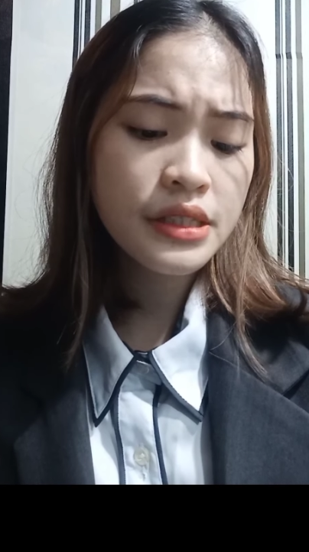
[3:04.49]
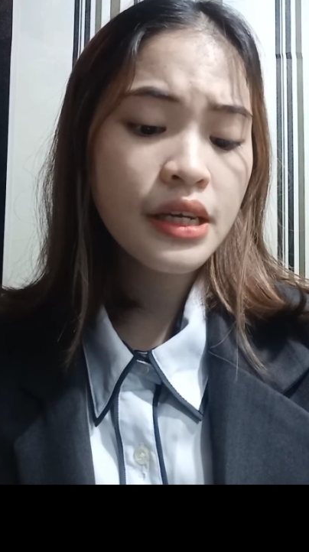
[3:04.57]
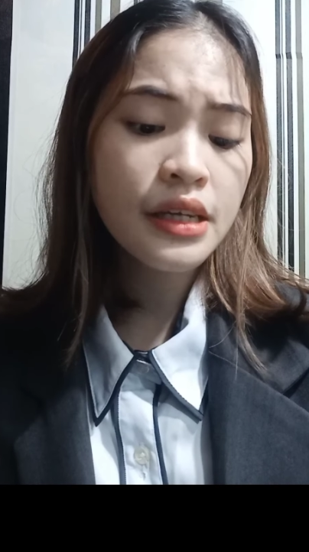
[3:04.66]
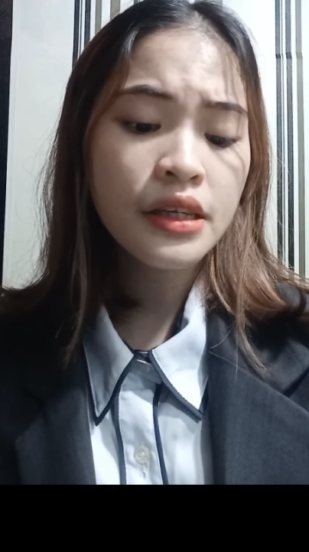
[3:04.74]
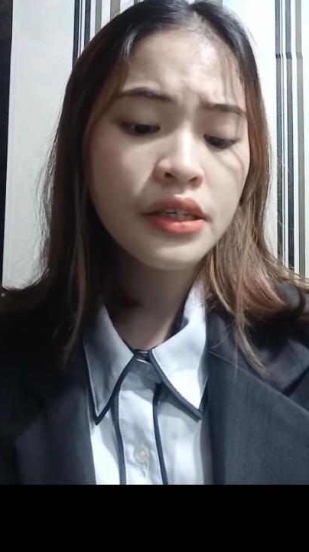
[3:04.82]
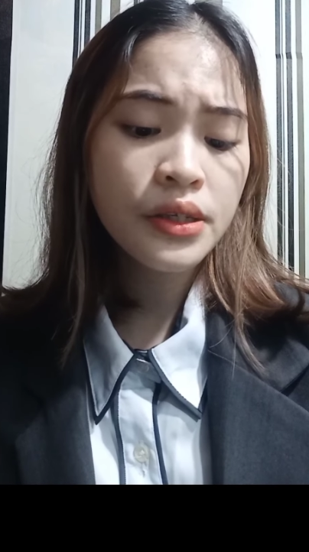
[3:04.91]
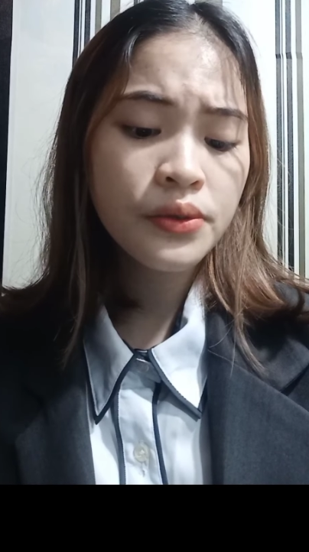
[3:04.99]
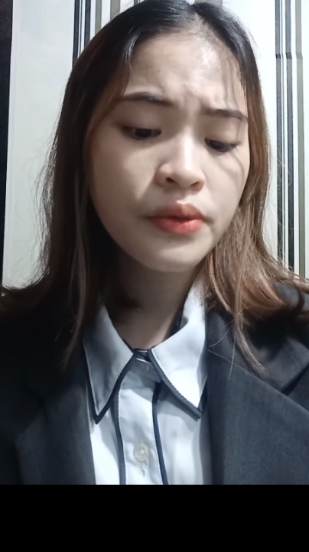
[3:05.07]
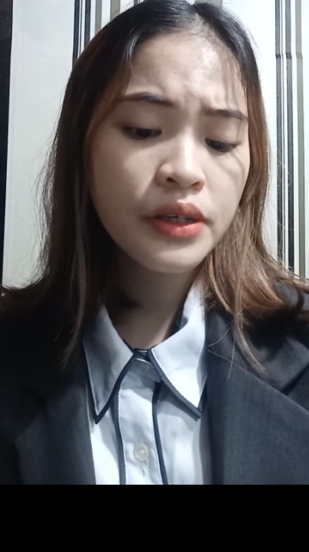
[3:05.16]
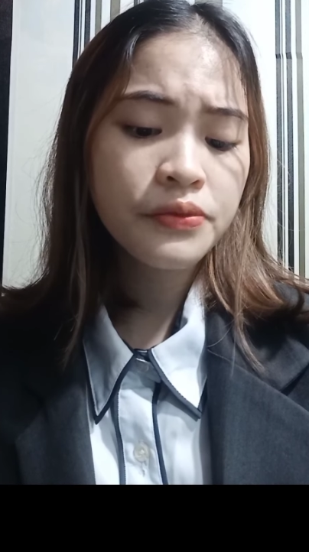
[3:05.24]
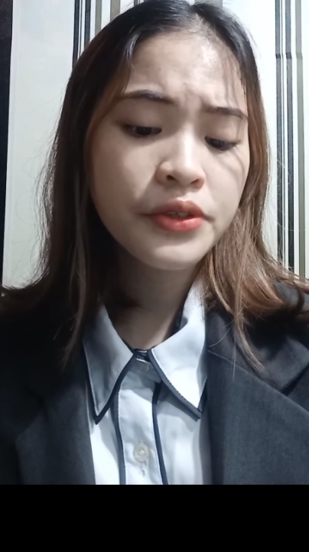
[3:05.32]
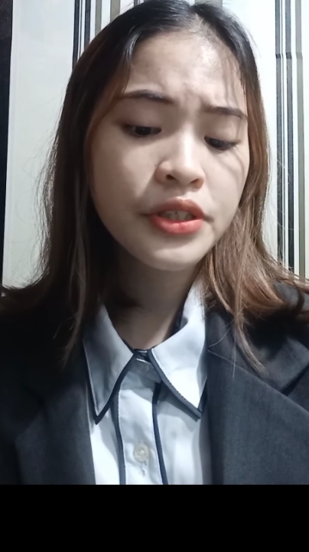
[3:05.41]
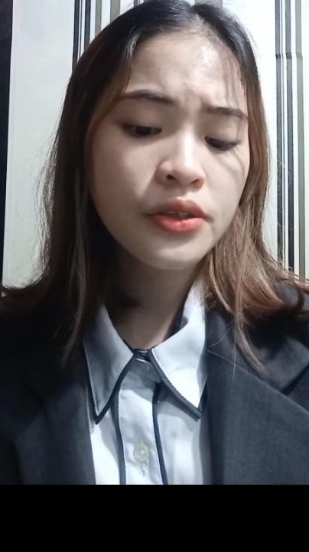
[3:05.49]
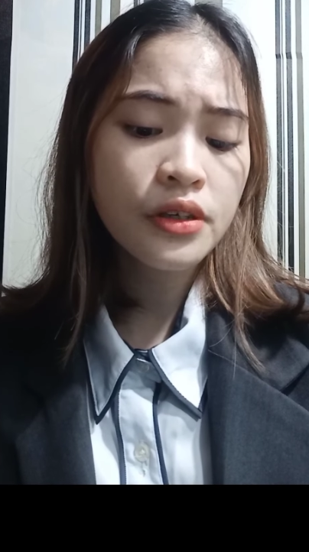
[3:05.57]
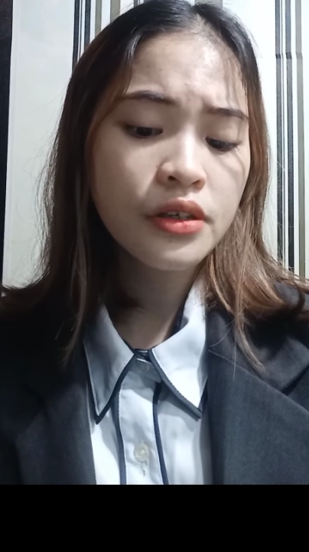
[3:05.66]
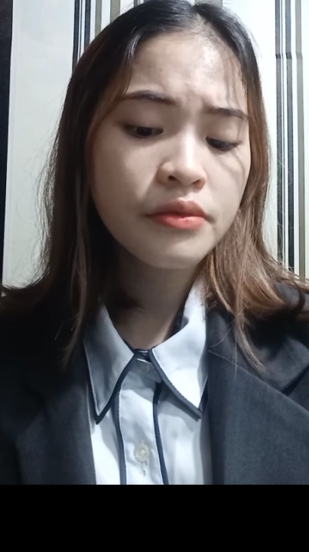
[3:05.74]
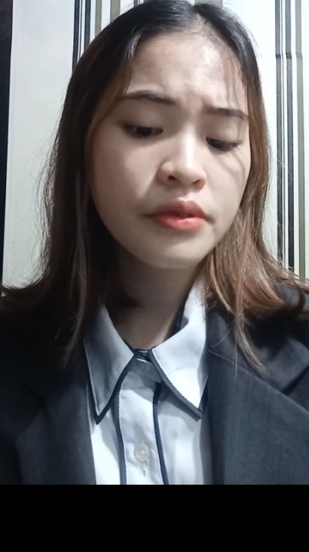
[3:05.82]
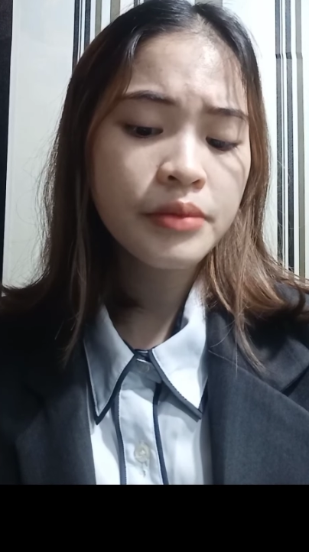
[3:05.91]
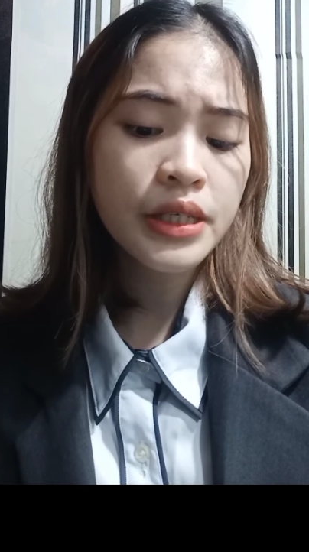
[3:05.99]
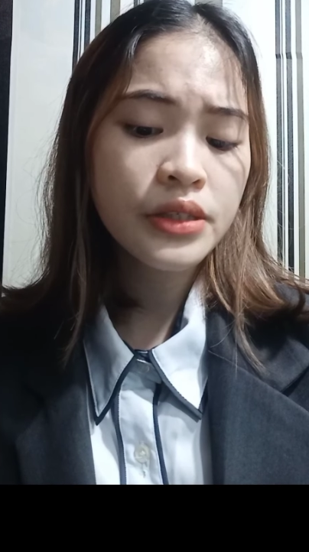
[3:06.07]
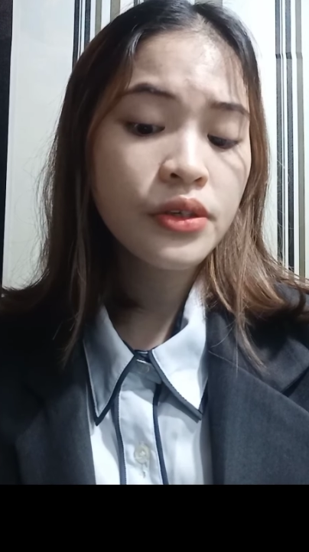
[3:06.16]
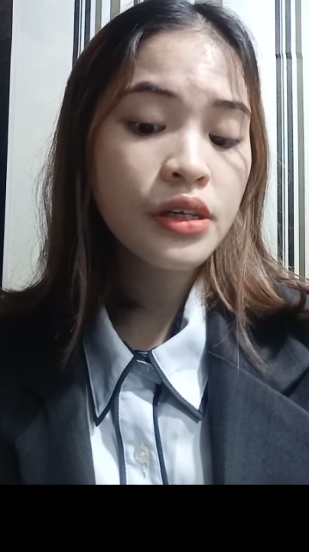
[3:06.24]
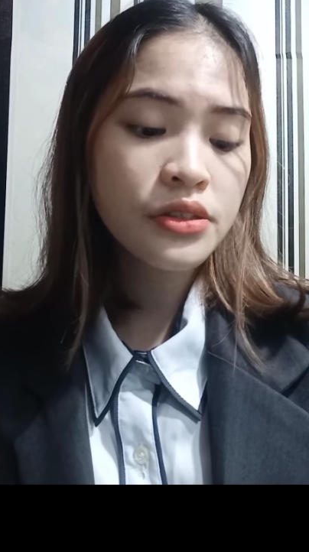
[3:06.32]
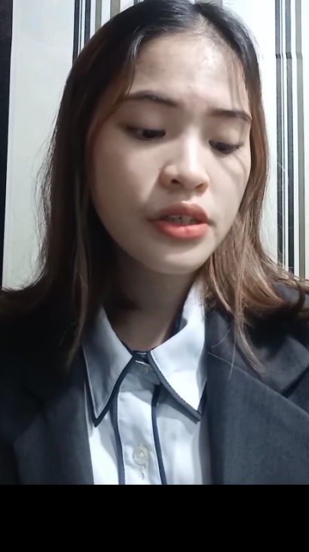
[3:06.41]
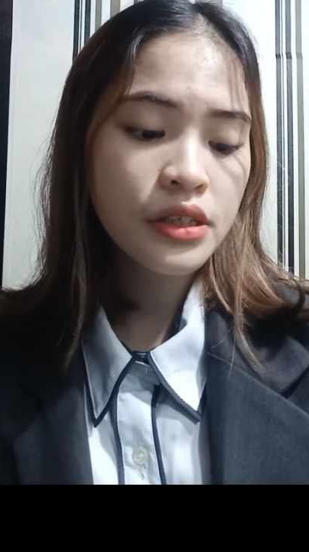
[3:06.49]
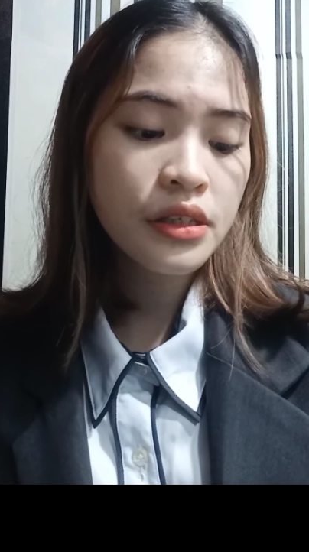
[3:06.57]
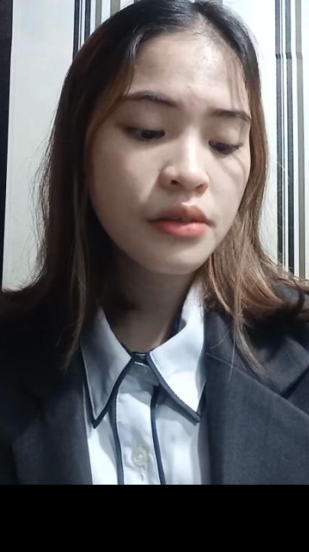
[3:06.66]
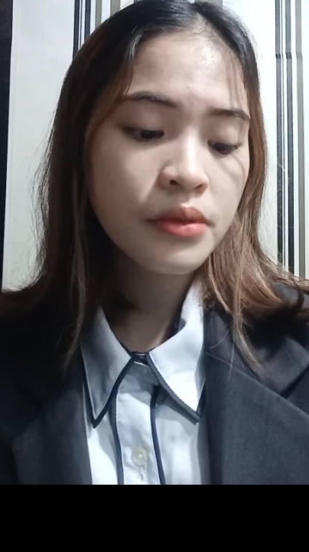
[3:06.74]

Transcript: is another way for the government to address